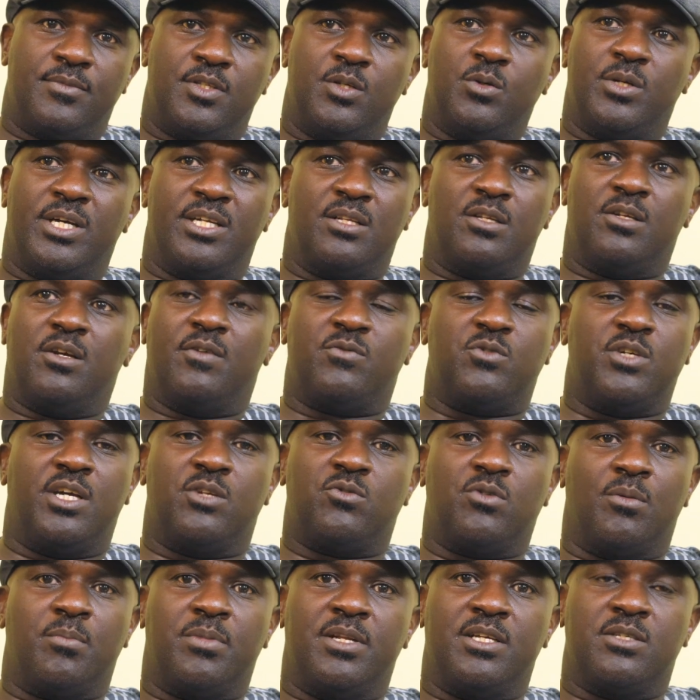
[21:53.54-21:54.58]
You have to get
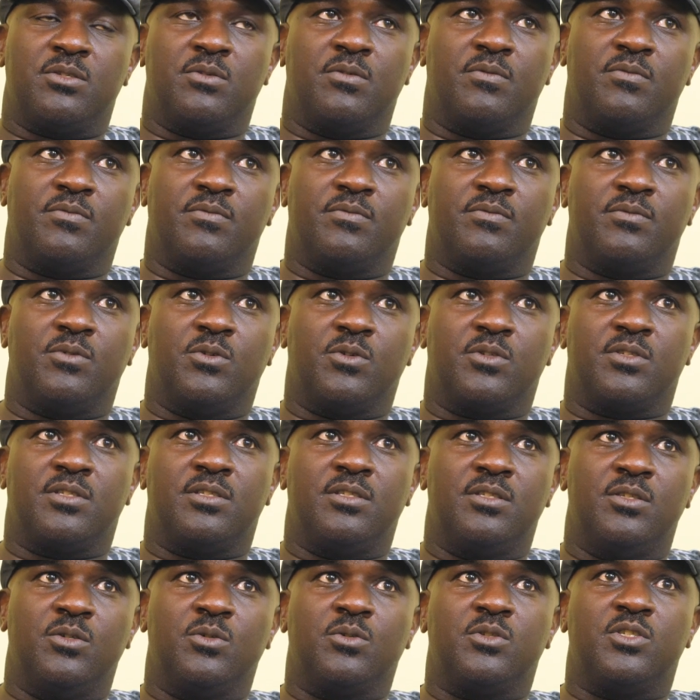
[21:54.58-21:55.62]
to a place of
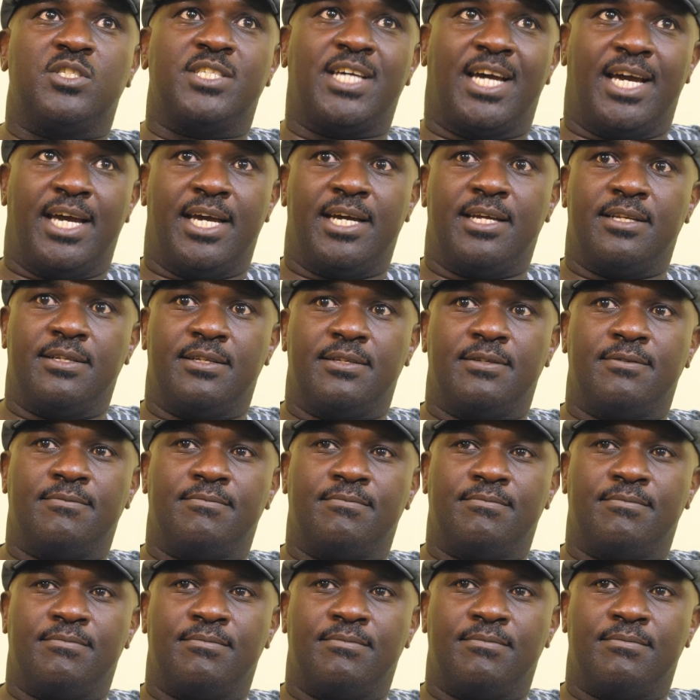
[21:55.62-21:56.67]
you're tired
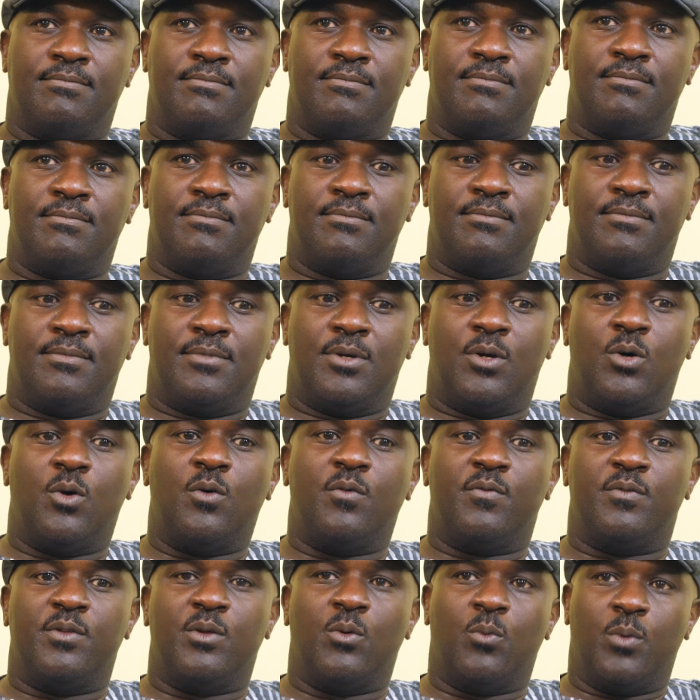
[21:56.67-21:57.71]

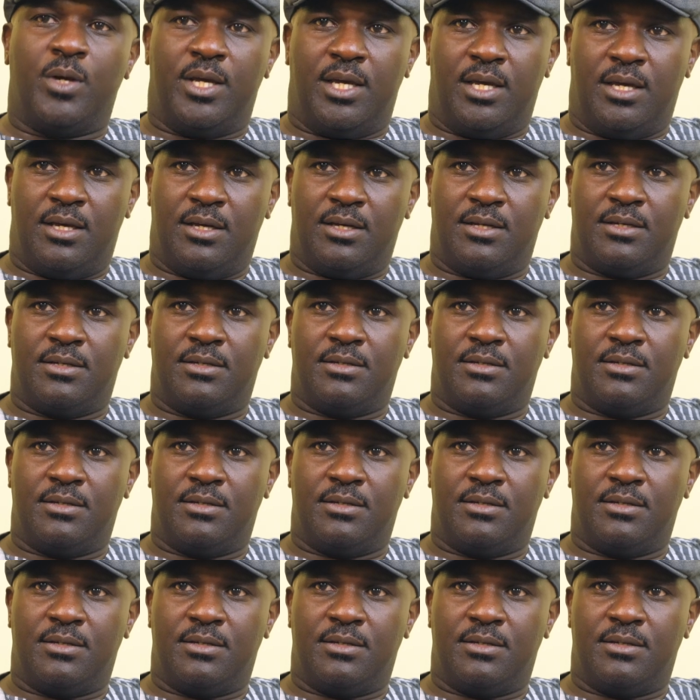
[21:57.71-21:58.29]
of the way